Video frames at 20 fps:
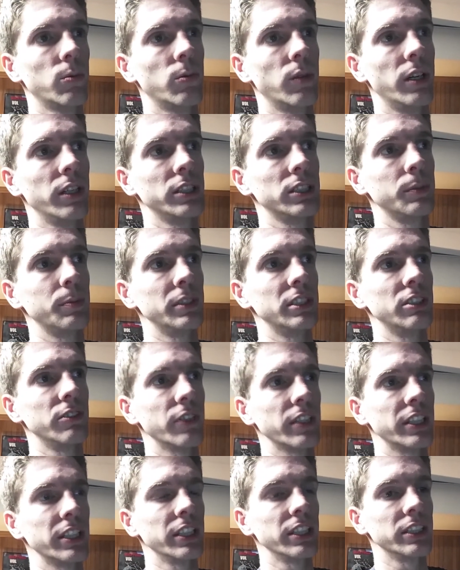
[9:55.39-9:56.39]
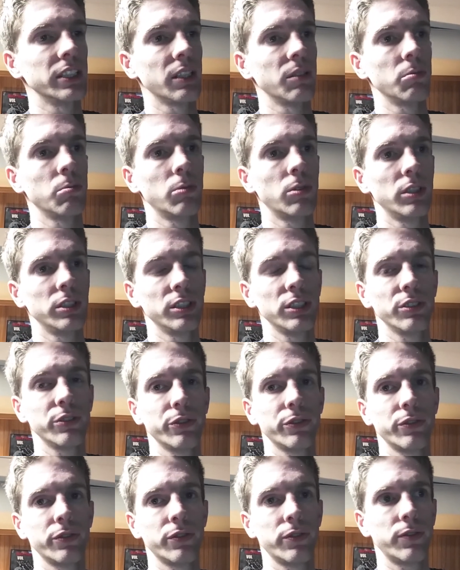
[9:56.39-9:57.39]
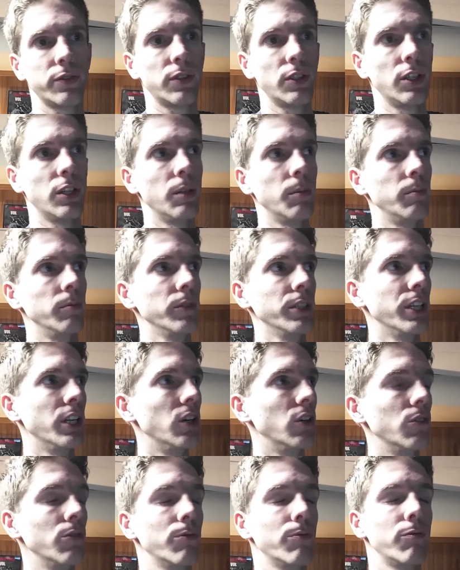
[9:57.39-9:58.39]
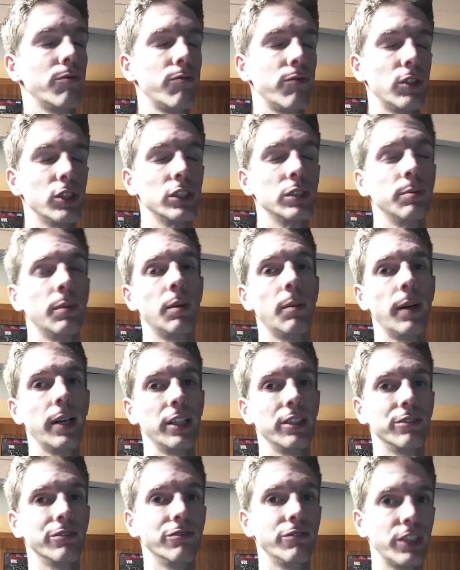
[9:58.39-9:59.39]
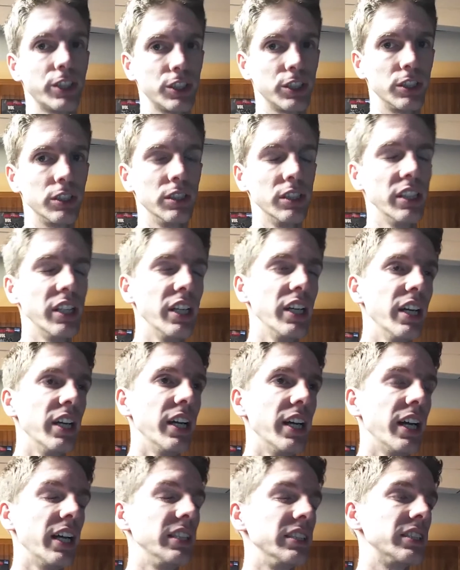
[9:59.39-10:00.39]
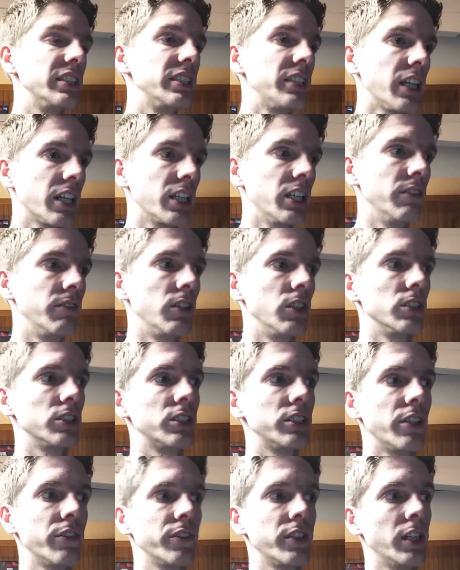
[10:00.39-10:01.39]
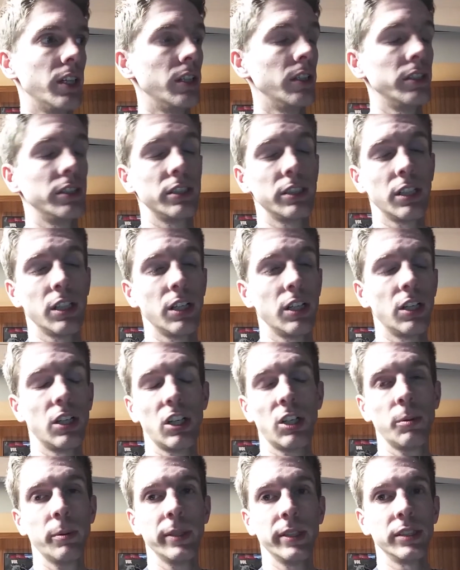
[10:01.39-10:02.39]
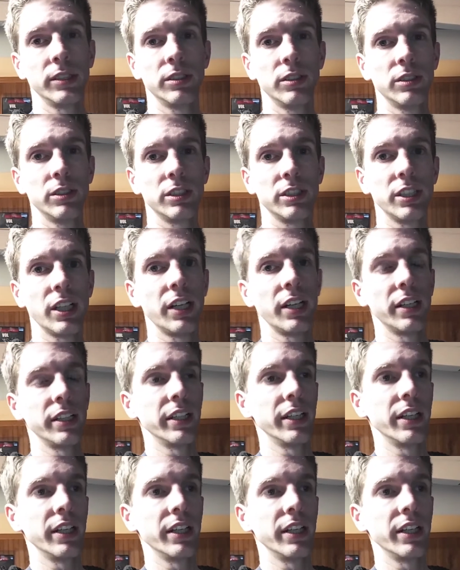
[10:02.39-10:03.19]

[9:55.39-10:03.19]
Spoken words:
what specific things I want from, first of all, my own vision, And second of all, stuff that Herbie said